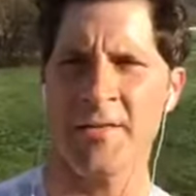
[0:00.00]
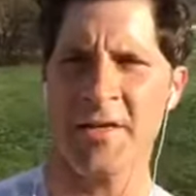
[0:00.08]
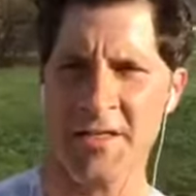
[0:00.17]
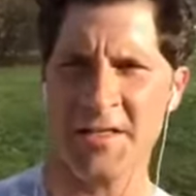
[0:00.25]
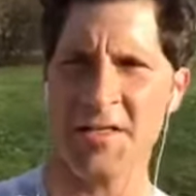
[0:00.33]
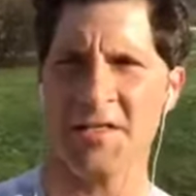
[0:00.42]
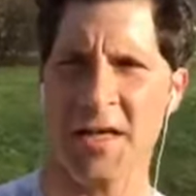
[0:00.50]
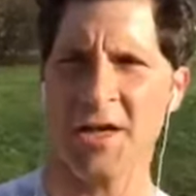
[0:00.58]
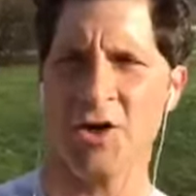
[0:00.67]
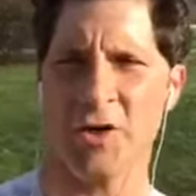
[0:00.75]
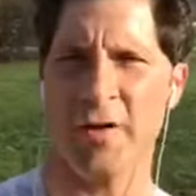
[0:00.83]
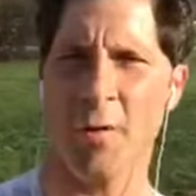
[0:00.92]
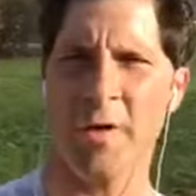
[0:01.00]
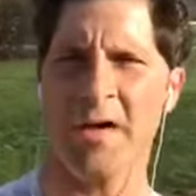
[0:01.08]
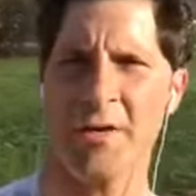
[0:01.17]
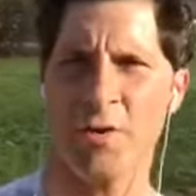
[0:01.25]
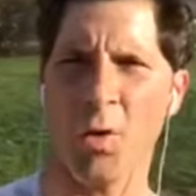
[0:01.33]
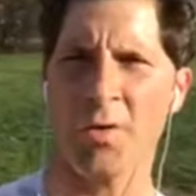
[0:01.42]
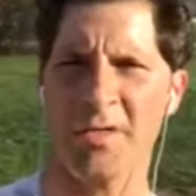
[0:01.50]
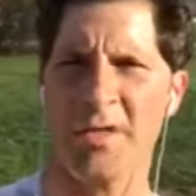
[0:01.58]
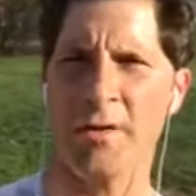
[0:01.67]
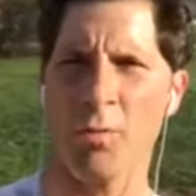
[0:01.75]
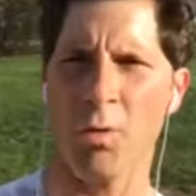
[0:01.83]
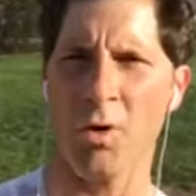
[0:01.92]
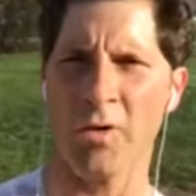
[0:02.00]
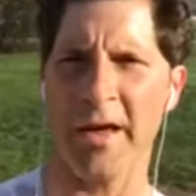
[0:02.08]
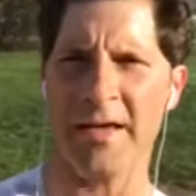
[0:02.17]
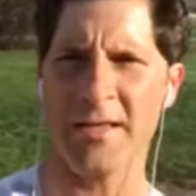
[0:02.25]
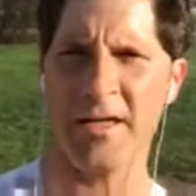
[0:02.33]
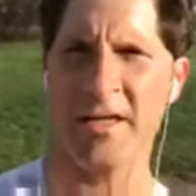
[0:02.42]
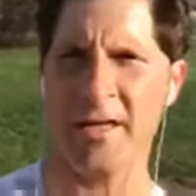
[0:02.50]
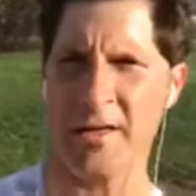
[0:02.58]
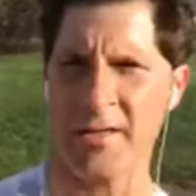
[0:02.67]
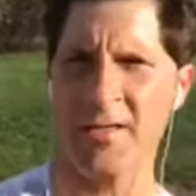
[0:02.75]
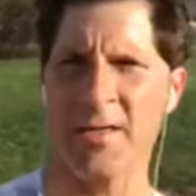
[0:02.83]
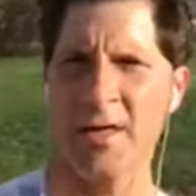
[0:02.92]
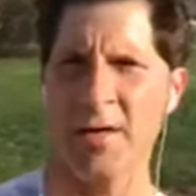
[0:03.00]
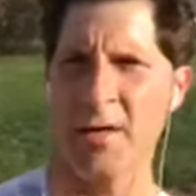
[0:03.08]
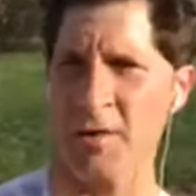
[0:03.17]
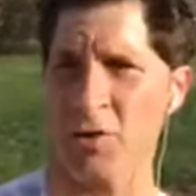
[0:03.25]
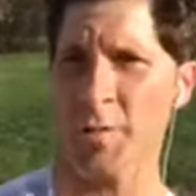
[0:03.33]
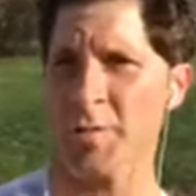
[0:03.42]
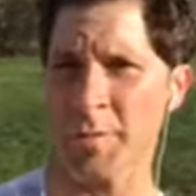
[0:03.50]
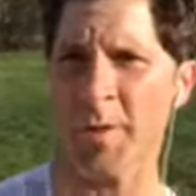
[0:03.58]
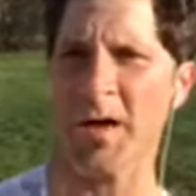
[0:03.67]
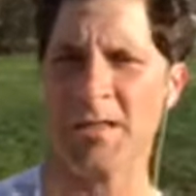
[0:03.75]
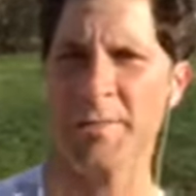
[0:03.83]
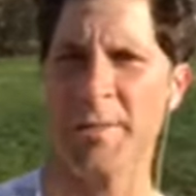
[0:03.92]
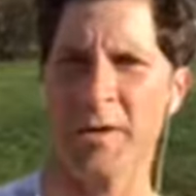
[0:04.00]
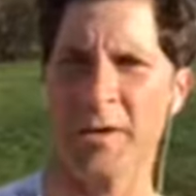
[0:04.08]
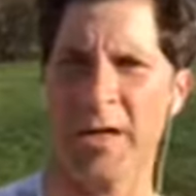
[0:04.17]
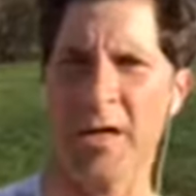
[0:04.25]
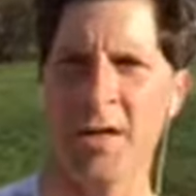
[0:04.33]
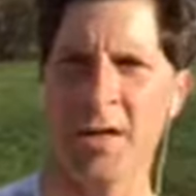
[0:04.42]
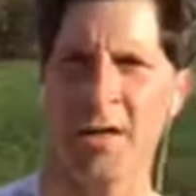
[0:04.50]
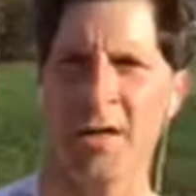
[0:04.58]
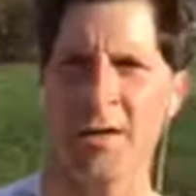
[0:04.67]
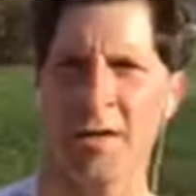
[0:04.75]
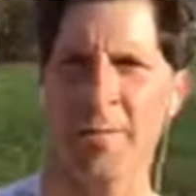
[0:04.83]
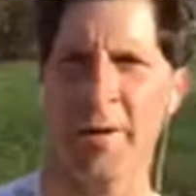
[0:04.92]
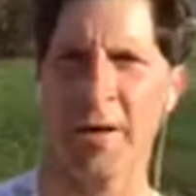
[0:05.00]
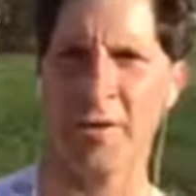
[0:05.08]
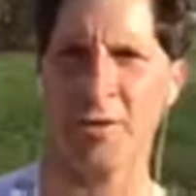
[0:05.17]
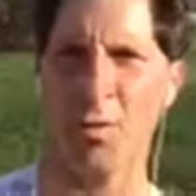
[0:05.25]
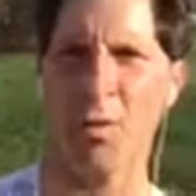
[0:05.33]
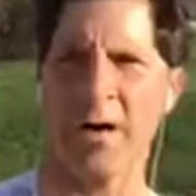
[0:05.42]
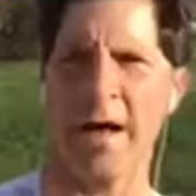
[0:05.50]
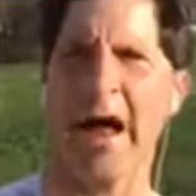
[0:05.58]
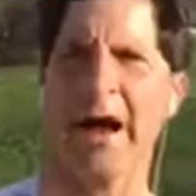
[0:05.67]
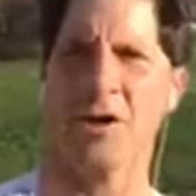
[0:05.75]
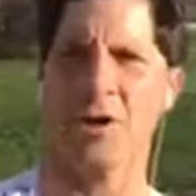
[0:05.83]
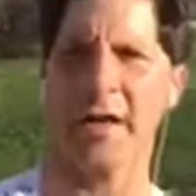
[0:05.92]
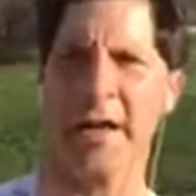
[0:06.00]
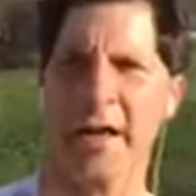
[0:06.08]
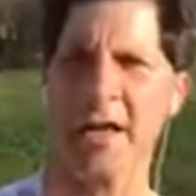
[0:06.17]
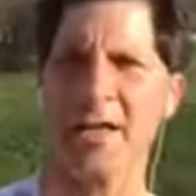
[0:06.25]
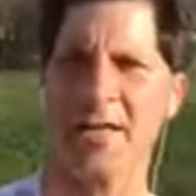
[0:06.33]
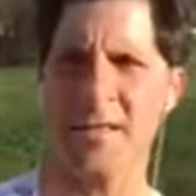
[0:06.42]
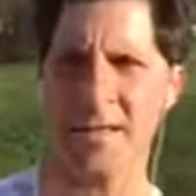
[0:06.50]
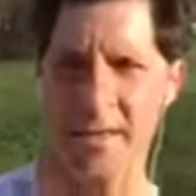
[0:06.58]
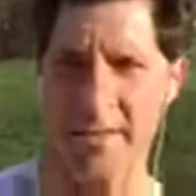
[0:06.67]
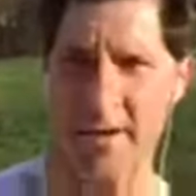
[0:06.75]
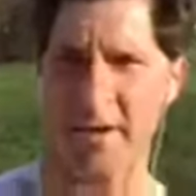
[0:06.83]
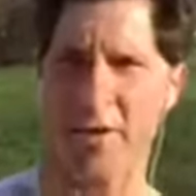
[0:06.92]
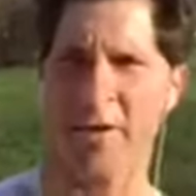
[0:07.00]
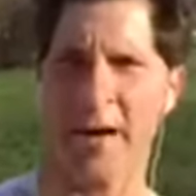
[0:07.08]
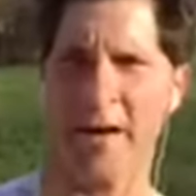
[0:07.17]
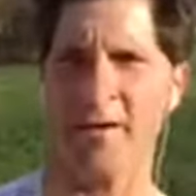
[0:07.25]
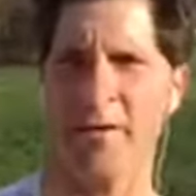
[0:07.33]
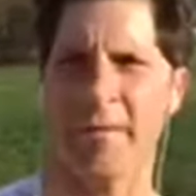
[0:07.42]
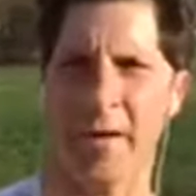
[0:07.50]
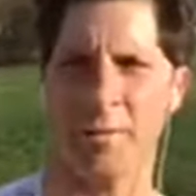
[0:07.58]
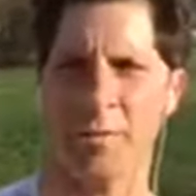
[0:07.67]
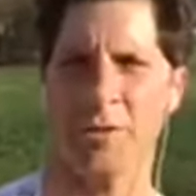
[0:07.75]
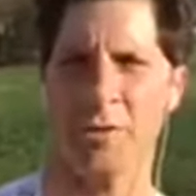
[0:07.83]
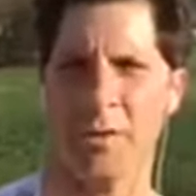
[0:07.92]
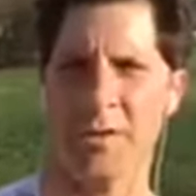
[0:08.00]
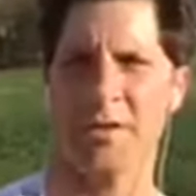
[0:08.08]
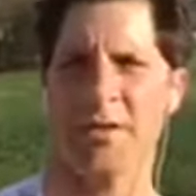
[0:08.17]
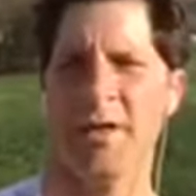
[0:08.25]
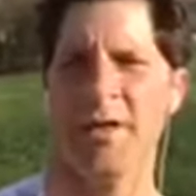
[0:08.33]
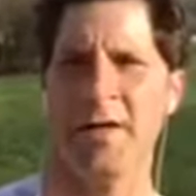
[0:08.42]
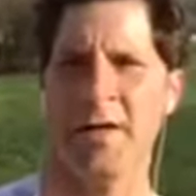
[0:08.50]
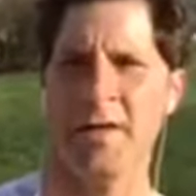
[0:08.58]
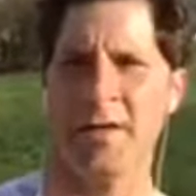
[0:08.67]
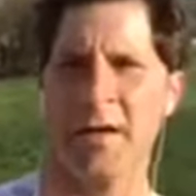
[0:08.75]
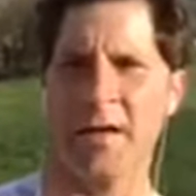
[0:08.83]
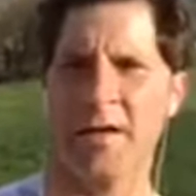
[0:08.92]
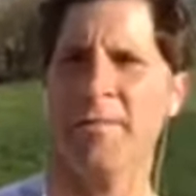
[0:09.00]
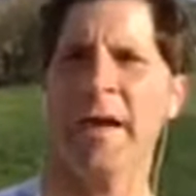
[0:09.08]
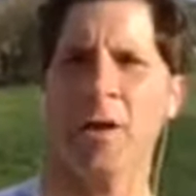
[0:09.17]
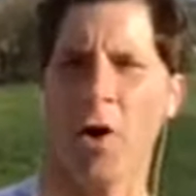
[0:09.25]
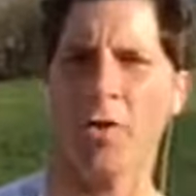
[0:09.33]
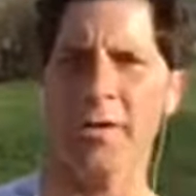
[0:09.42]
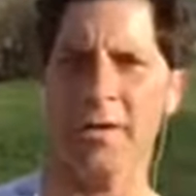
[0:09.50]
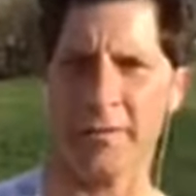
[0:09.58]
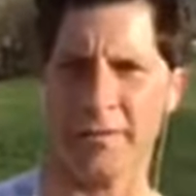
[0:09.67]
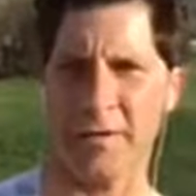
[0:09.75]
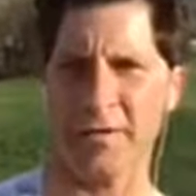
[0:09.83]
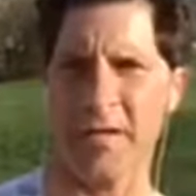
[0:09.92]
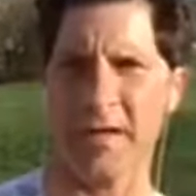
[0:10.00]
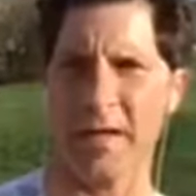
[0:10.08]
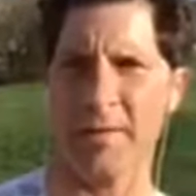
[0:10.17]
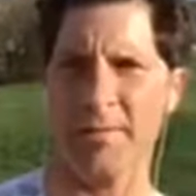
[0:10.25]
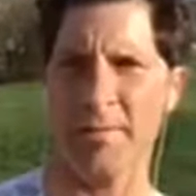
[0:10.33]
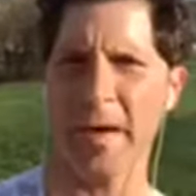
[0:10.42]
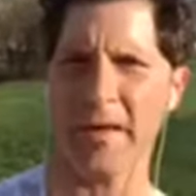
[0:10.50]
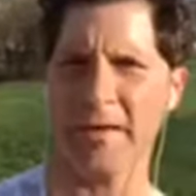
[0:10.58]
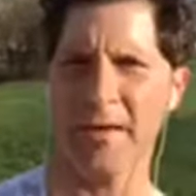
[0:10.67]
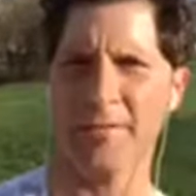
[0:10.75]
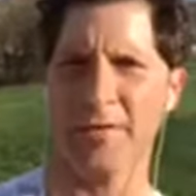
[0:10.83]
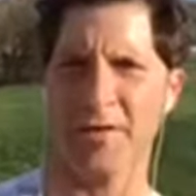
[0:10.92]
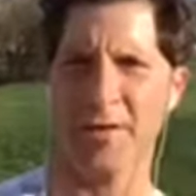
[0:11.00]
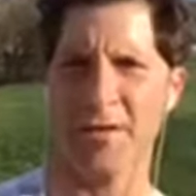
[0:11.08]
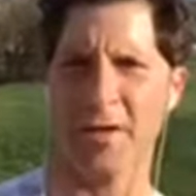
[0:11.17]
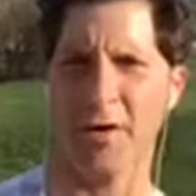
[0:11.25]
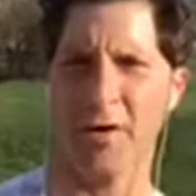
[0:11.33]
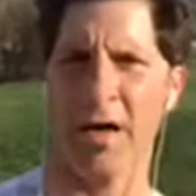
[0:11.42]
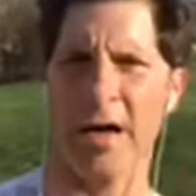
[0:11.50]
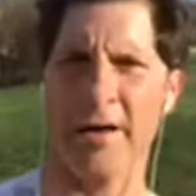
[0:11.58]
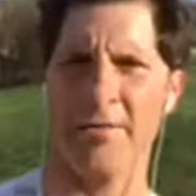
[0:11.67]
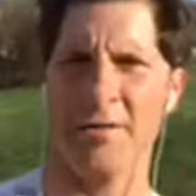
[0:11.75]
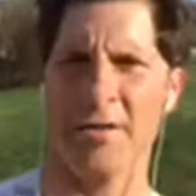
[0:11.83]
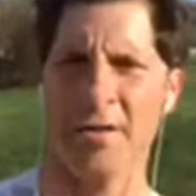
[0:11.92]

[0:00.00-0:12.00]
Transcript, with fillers: this distinction, that we don't see the world as it is, in terms of possibility compared to what actually is there and available to us can make all the difference. And it can make the difference in our lives